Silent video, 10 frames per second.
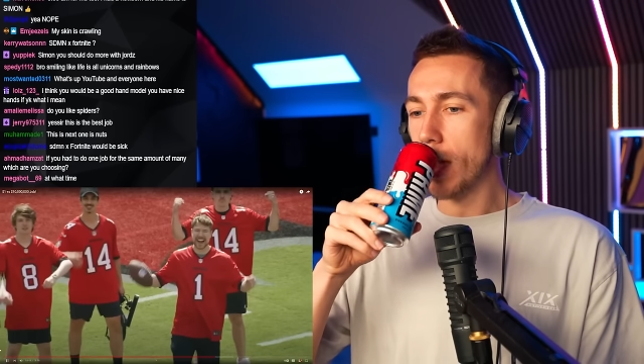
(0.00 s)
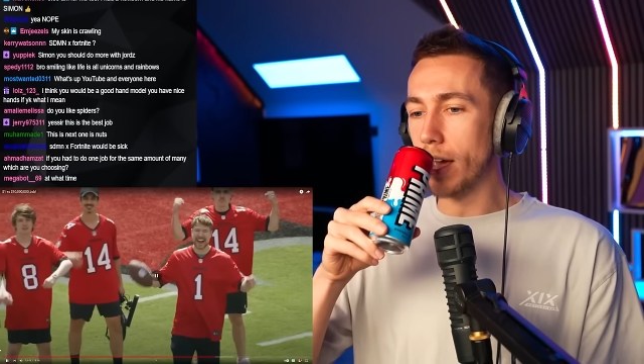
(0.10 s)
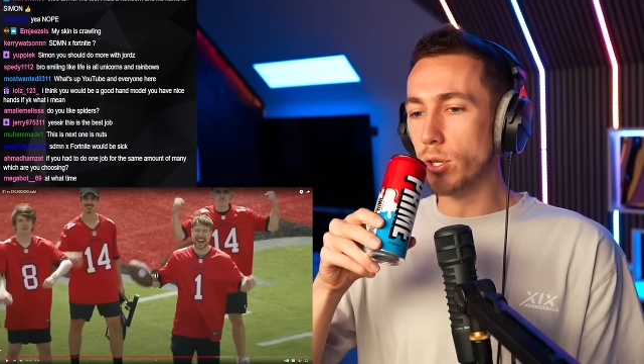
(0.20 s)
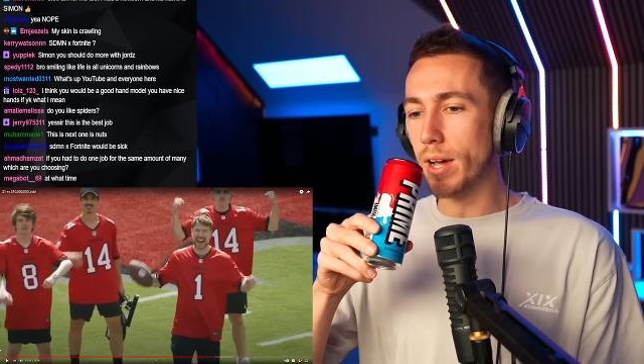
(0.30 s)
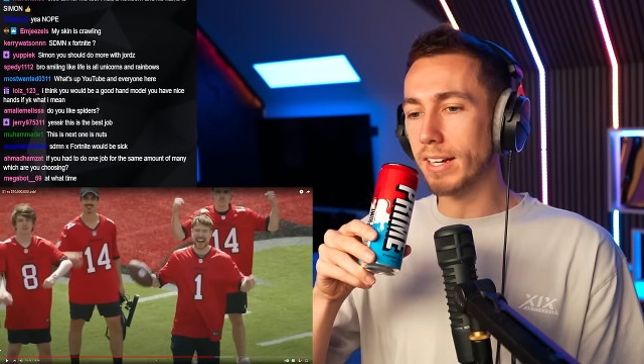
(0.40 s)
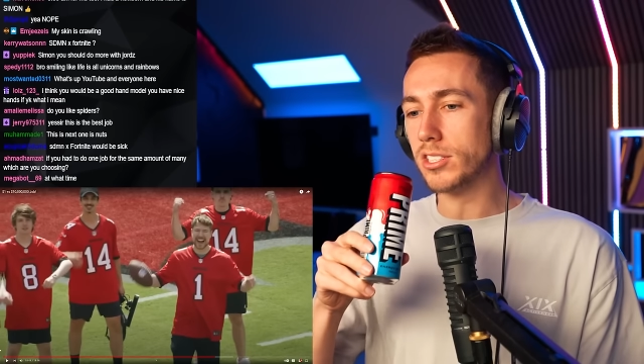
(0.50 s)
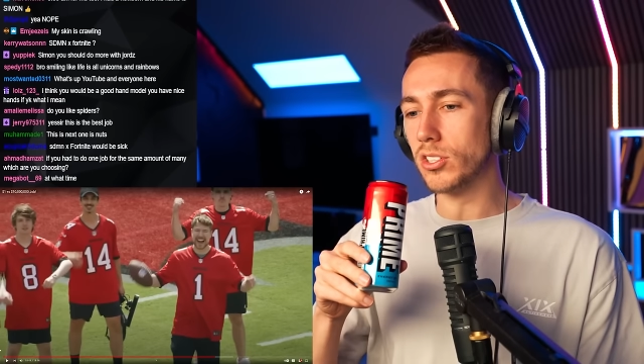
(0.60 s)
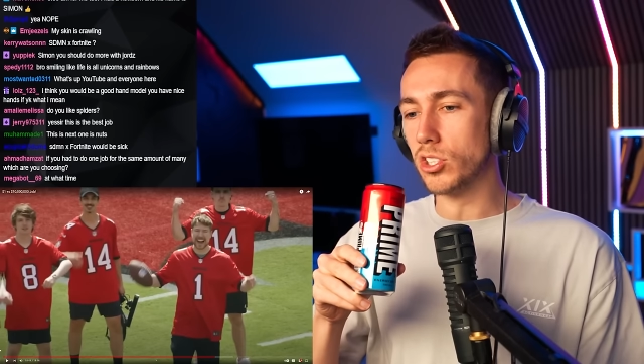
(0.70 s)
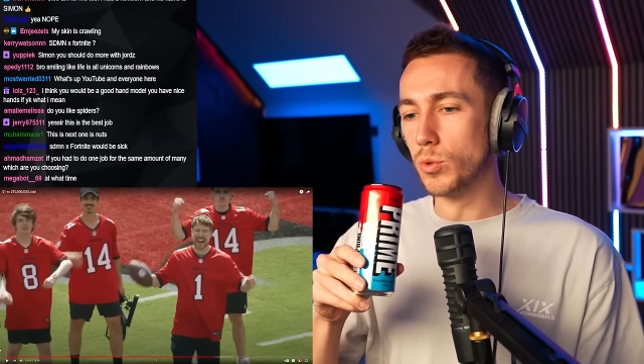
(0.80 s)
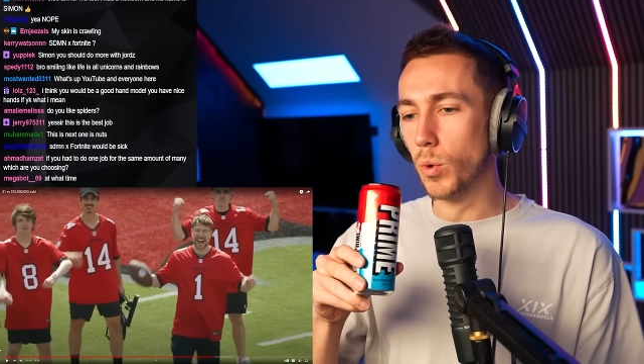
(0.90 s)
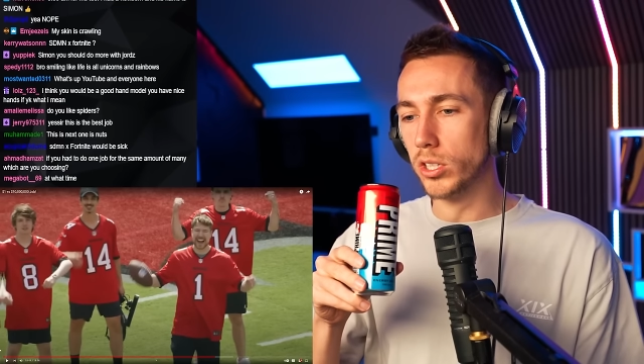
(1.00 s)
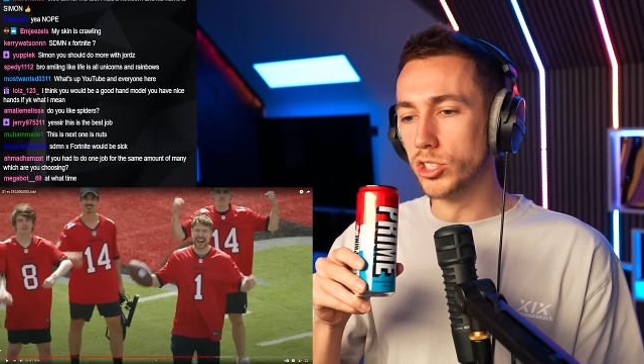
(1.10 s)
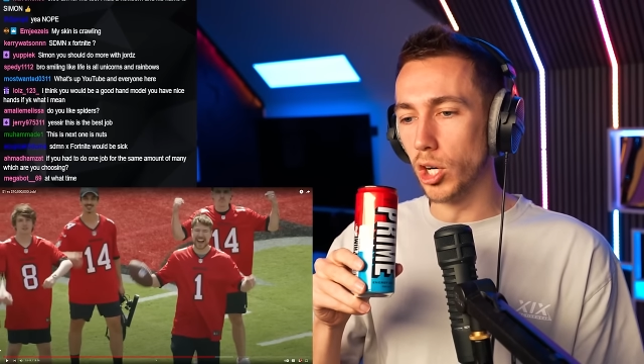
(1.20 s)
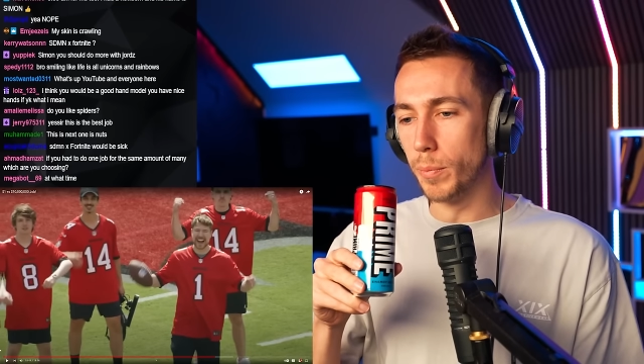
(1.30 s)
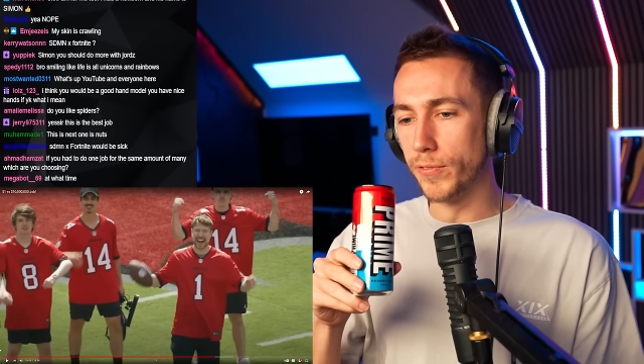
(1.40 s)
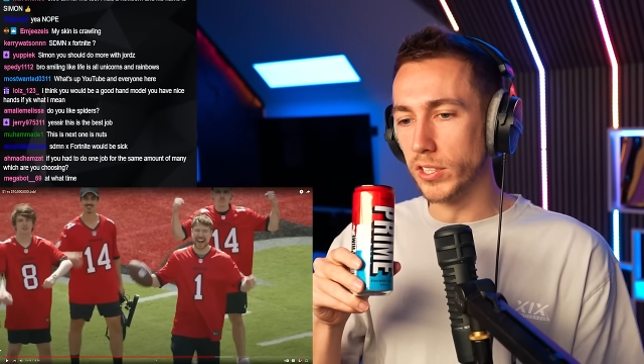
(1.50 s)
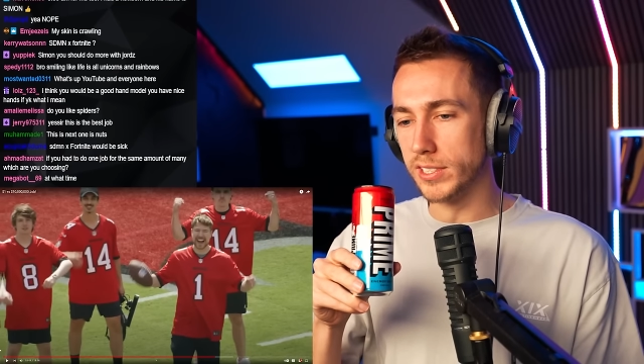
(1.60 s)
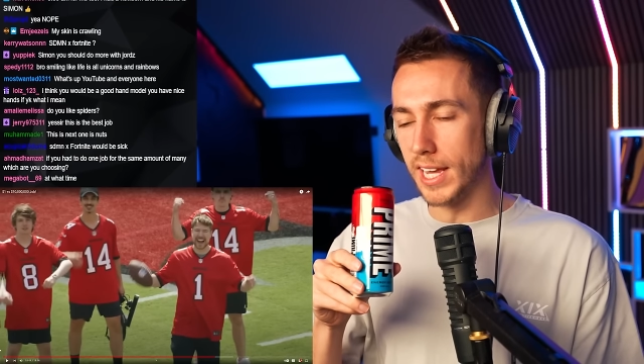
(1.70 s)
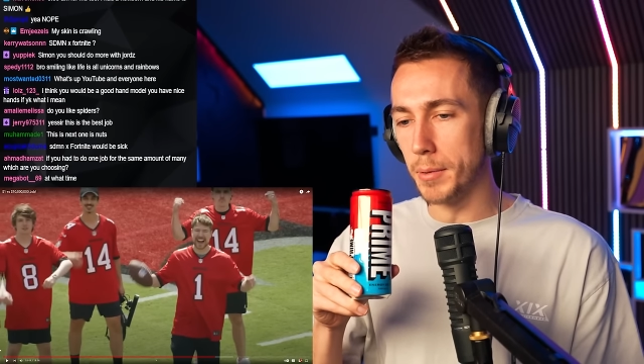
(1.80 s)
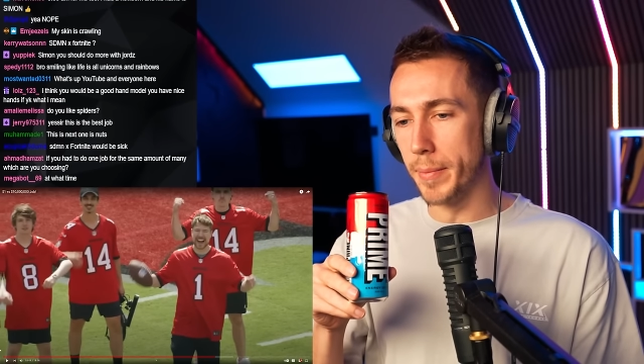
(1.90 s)
If you had to do one job for the
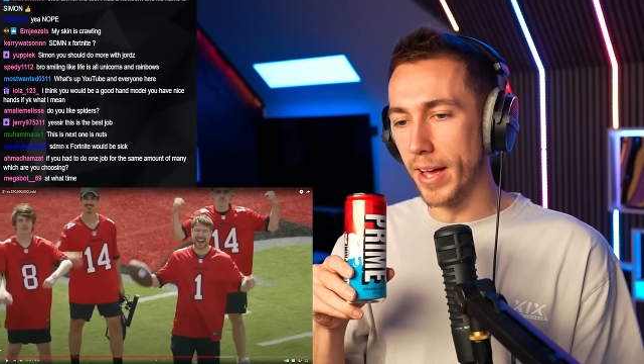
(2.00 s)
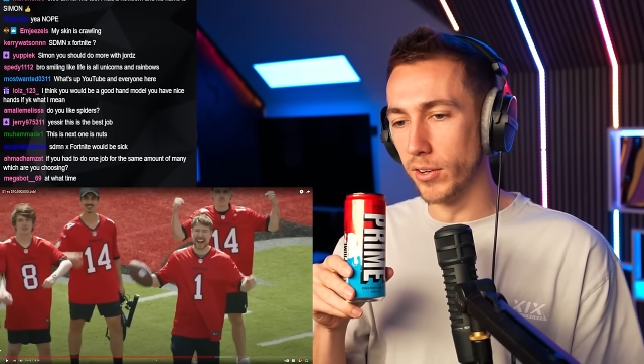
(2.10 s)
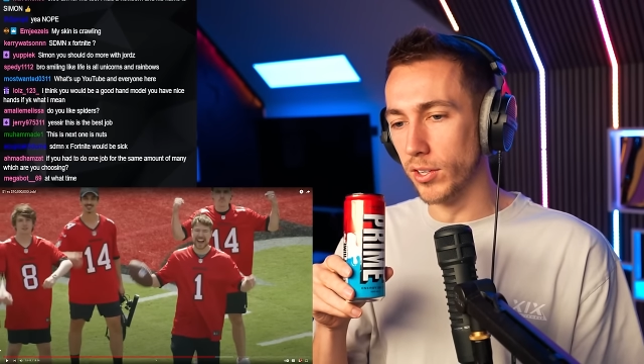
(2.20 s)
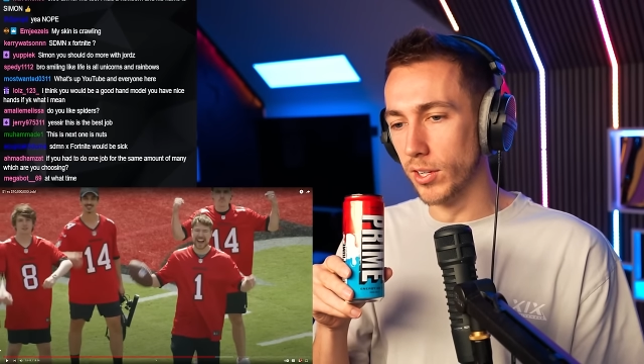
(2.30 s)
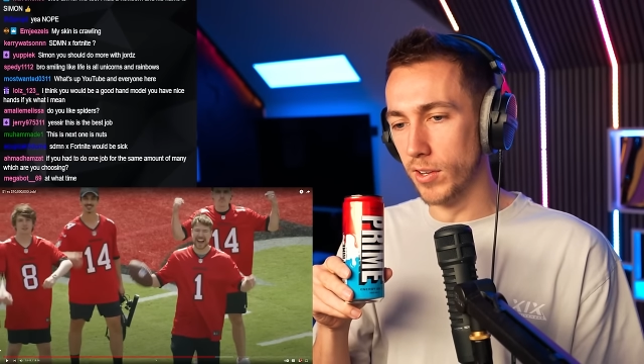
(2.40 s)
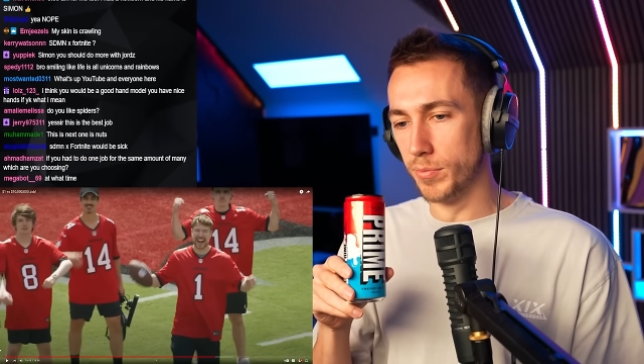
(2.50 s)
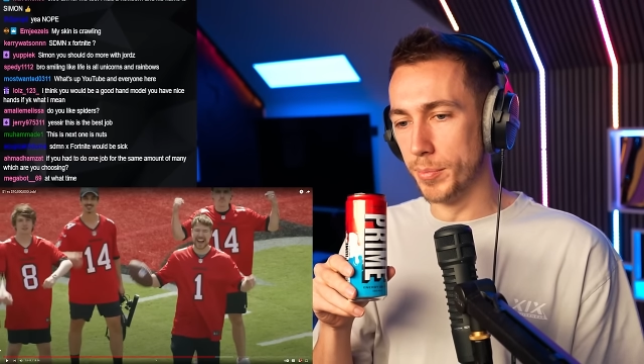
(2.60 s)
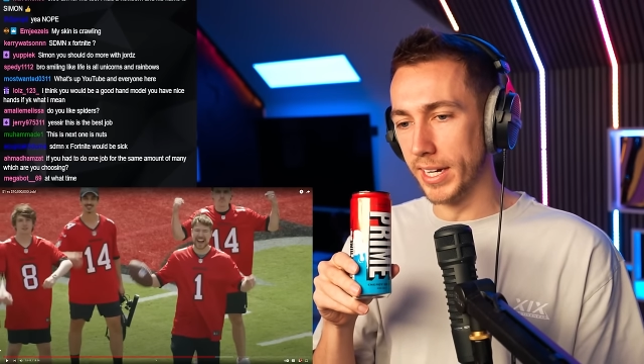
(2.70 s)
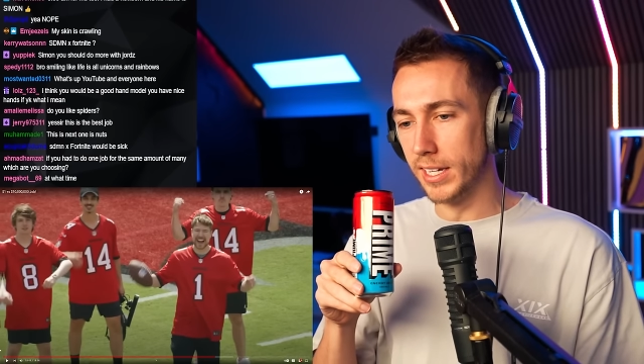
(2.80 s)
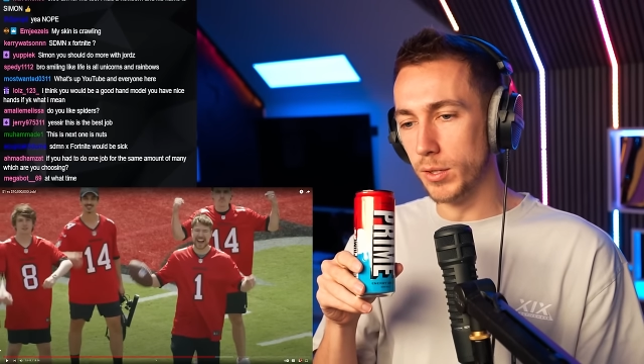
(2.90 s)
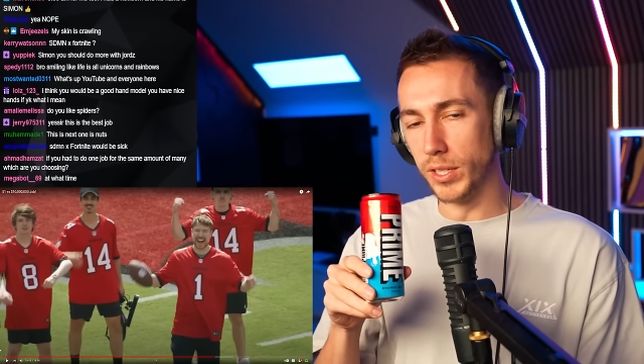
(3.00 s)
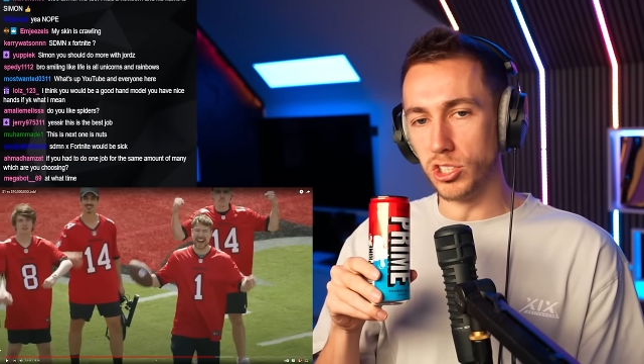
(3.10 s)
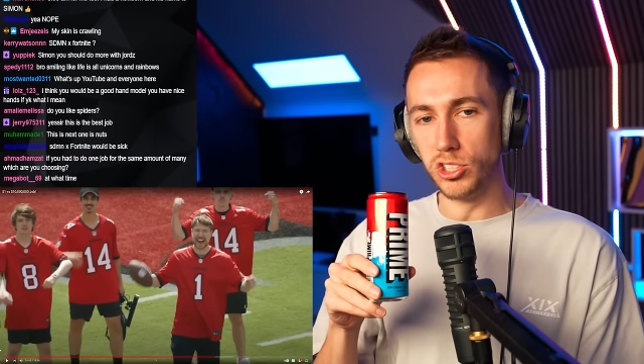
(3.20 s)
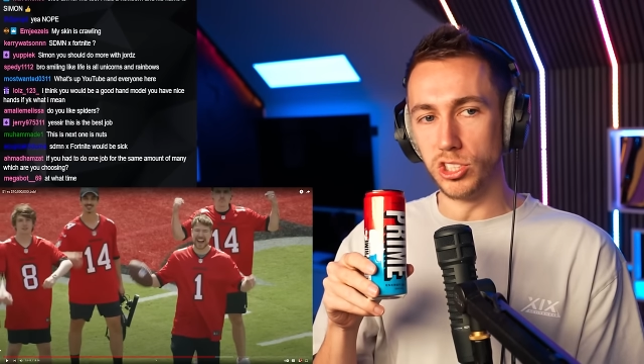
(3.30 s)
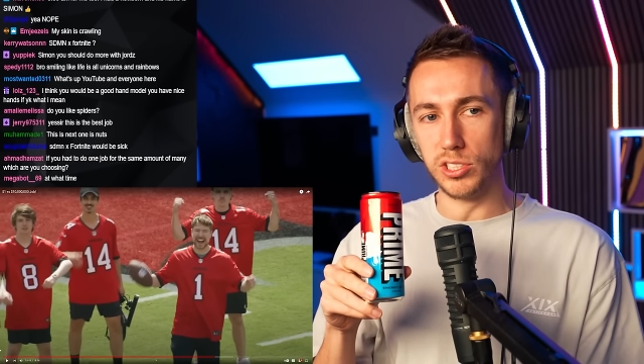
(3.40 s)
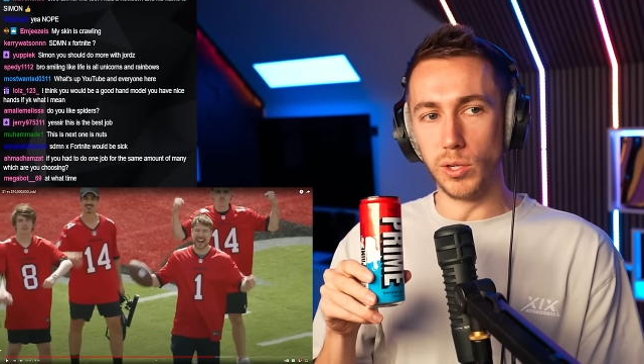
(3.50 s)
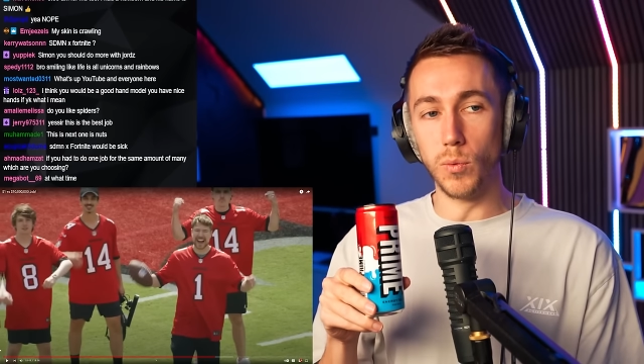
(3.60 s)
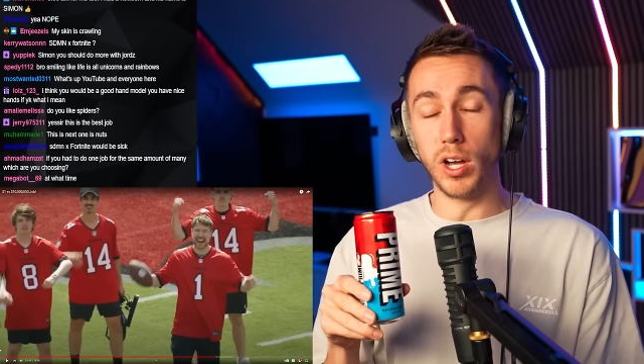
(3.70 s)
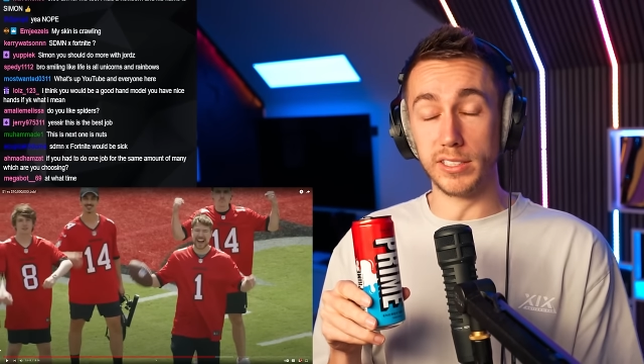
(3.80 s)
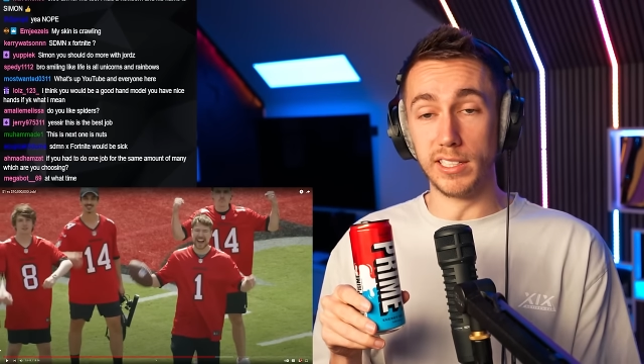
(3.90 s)
same amount of money, which you're choosing,
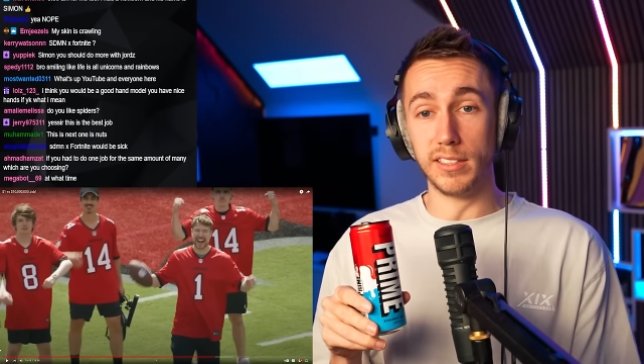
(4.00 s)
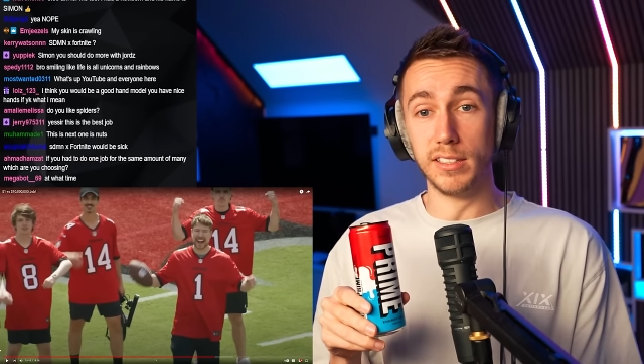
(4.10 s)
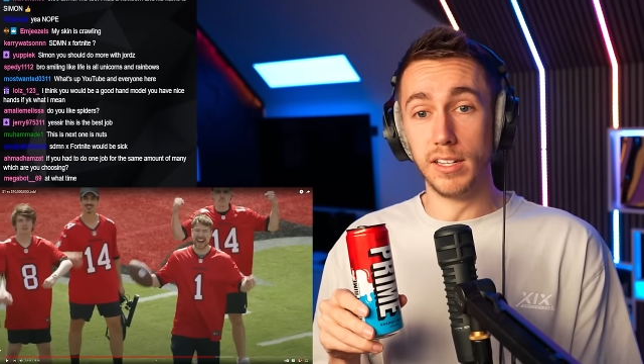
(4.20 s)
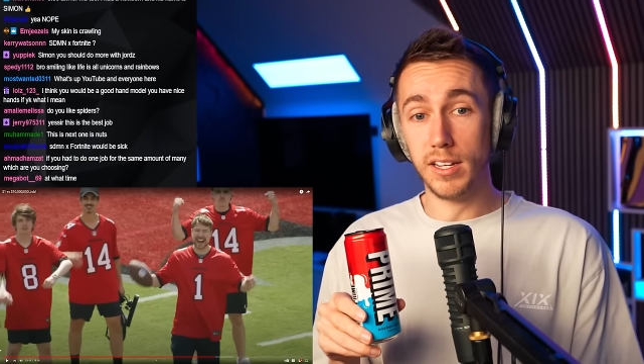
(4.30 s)
what as in